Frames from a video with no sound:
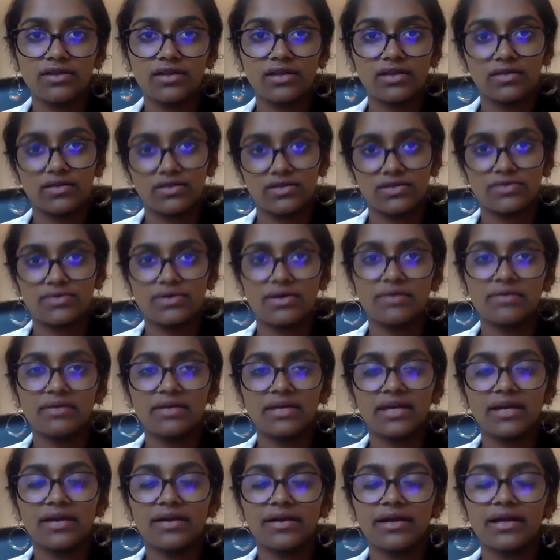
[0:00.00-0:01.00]
like the
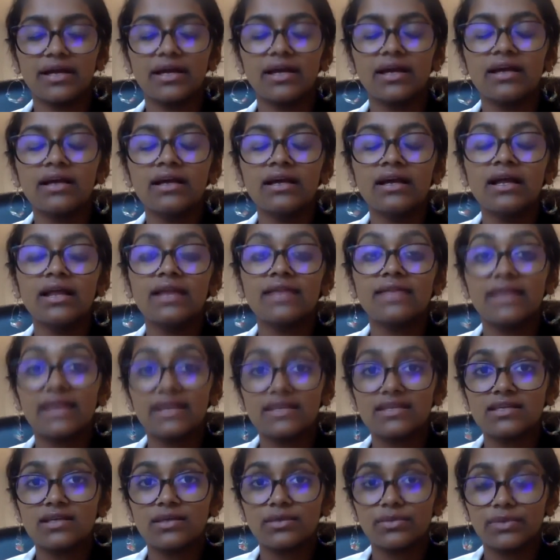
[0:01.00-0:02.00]
surrounding area.
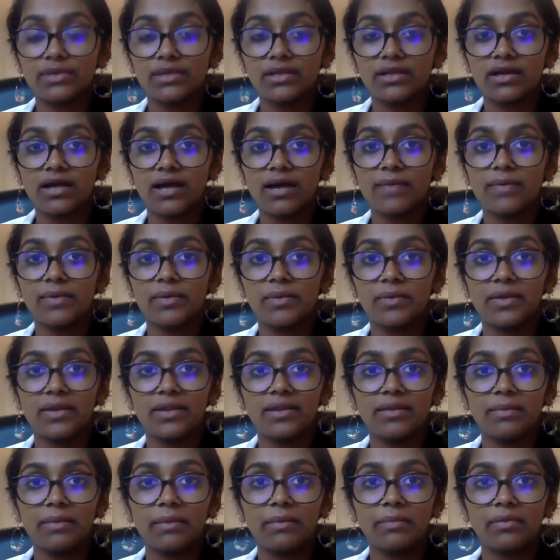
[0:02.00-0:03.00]
That's a really common way
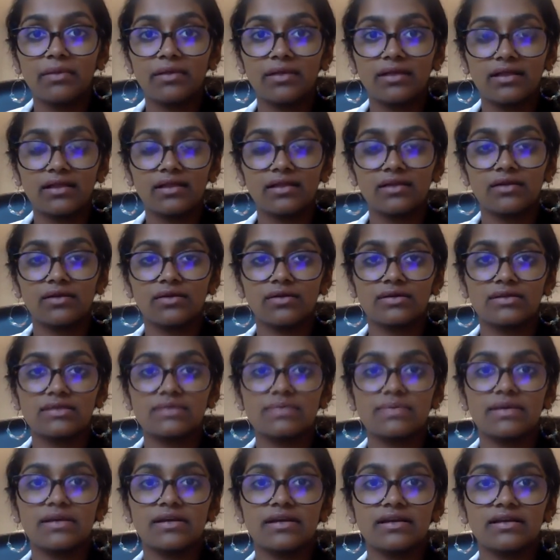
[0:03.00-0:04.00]
that people get clinical
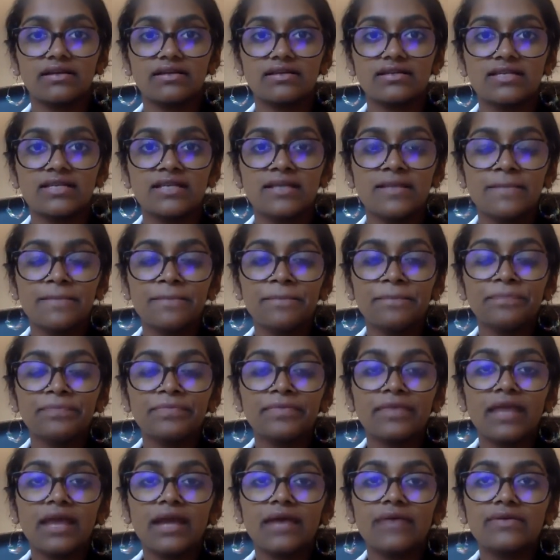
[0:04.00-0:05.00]
experience.
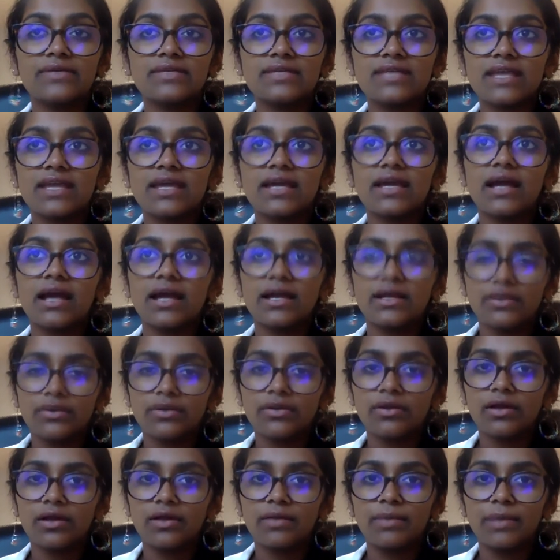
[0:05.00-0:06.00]
I would say I know
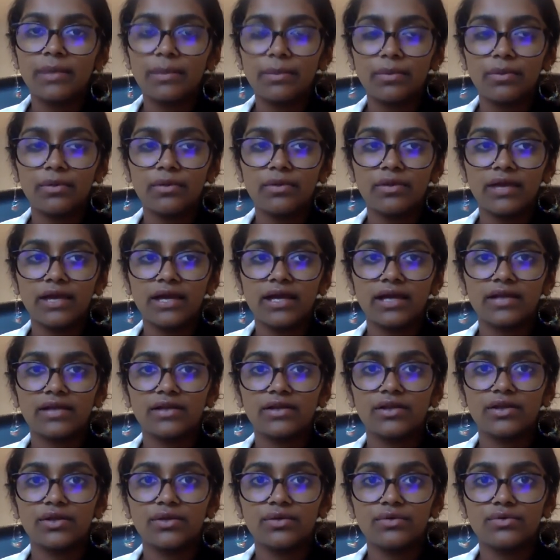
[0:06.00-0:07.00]
a lot of people that
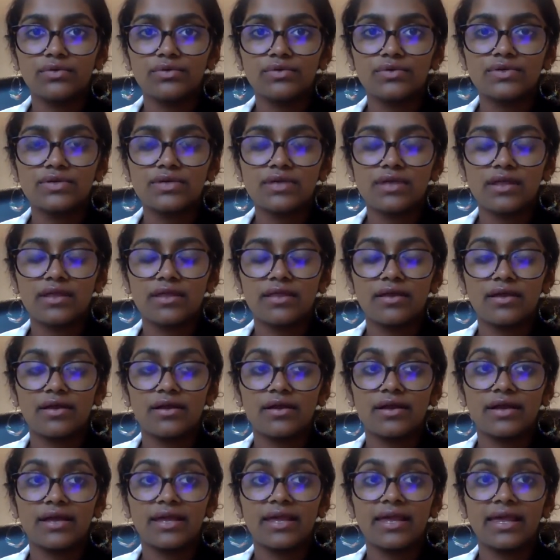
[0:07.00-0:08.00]
use
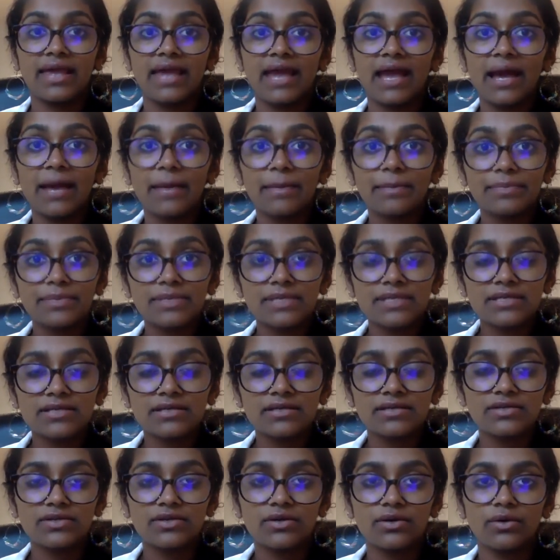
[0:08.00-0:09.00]
their gaps,
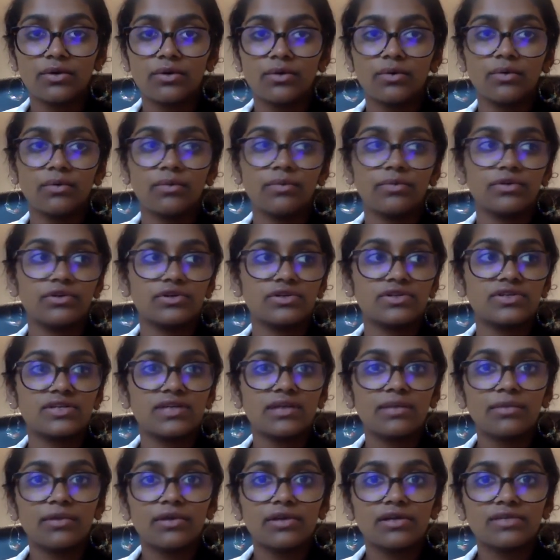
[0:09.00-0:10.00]
so their
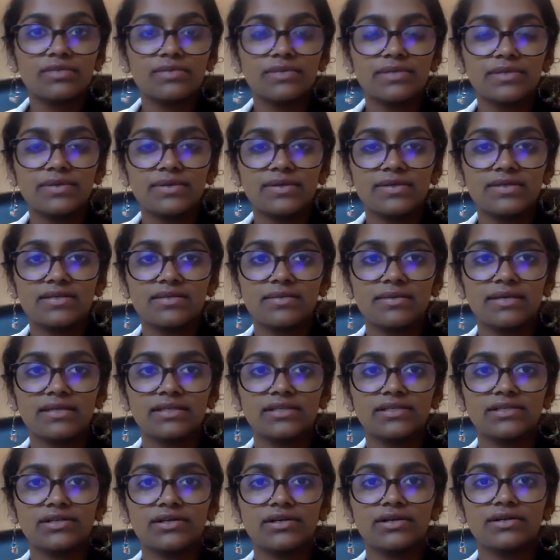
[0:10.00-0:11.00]
summers between
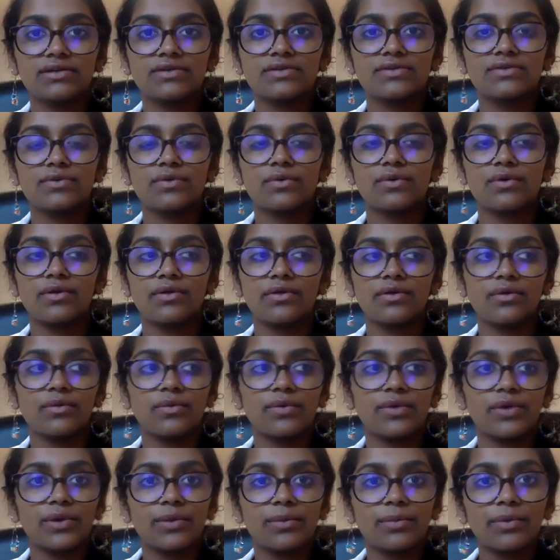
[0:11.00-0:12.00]
semesters or their
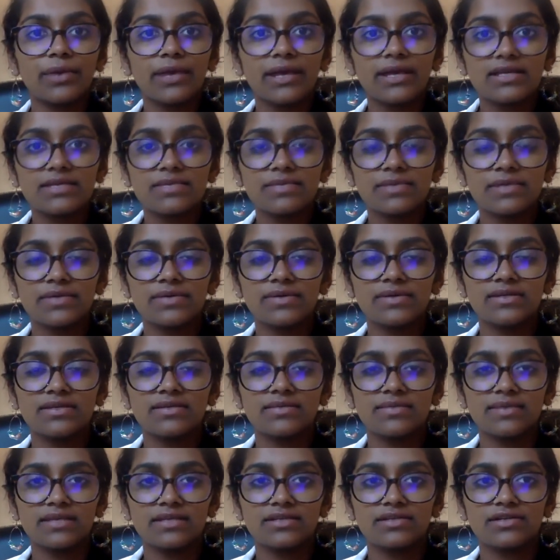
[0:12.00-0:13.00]
winter breaks between
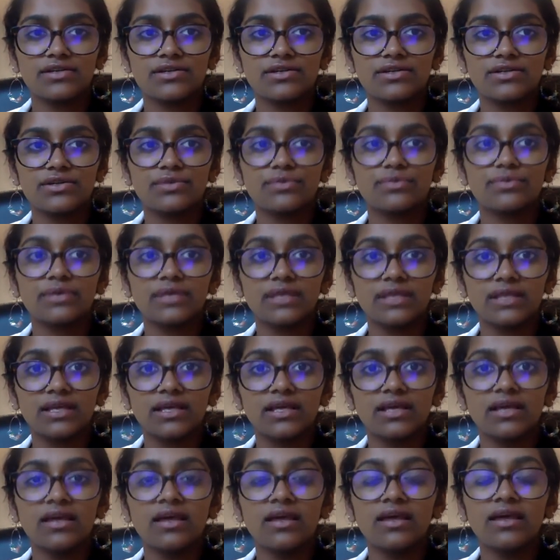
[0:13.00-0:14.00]
semesters to
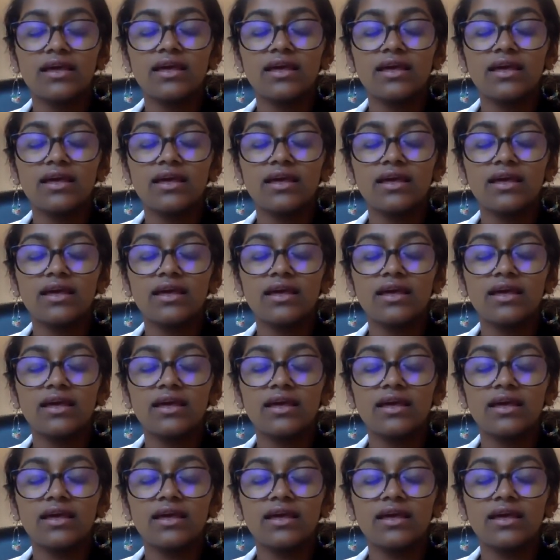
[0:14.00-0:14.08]
really